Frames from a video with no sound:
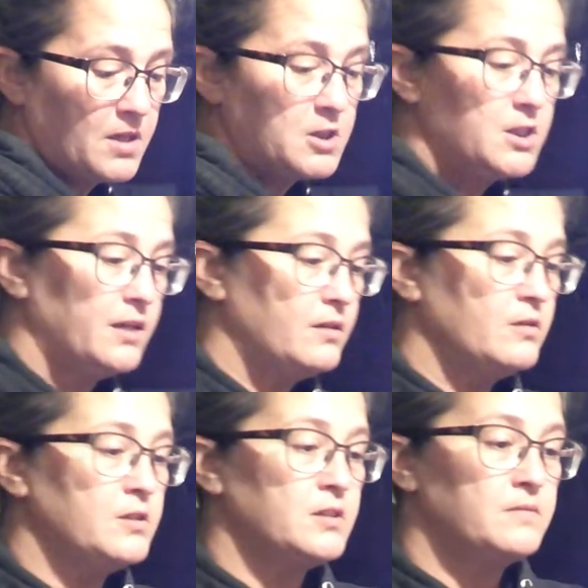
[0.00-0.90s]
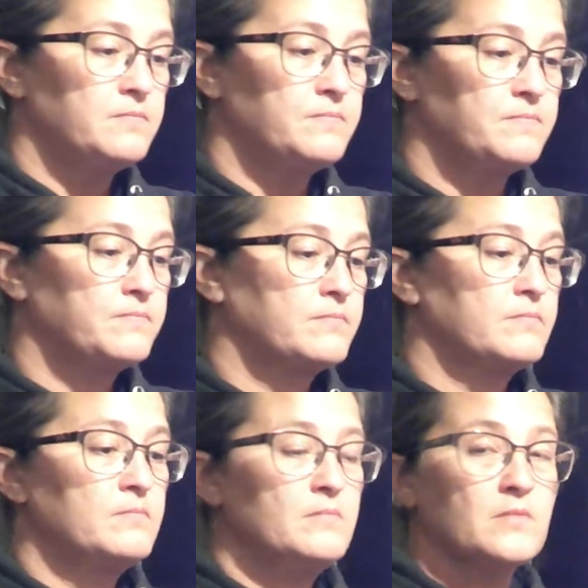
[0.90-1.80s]
my shells
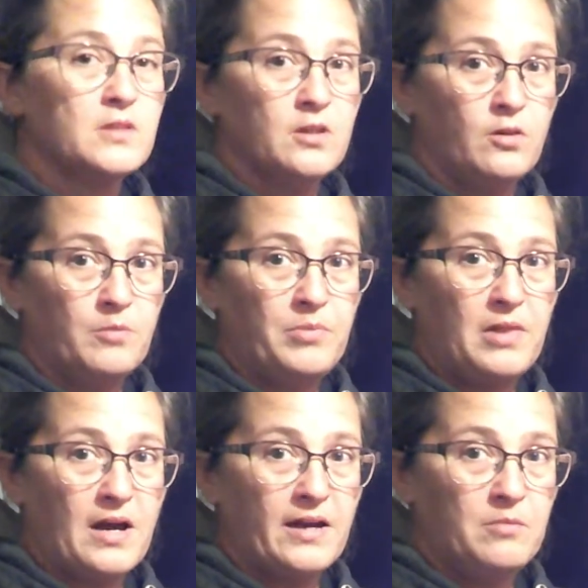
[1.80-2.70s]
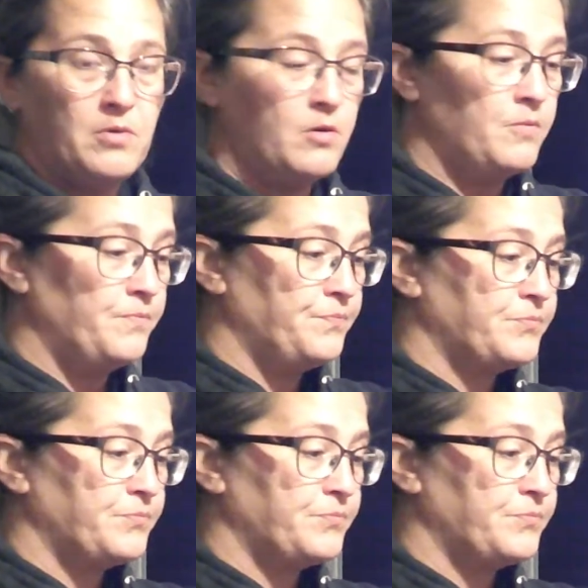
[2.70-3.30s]
so they're pliable,